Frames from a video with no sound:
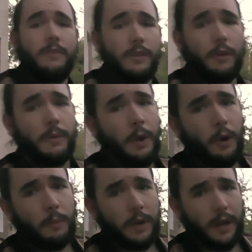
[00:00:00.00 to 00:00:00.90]
So
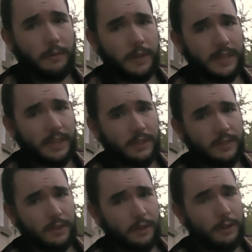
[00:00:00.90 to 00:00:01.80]
we're not really
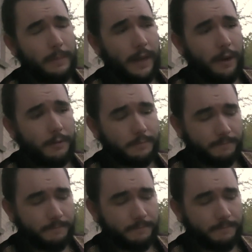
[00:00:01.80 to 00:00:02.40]
concerned about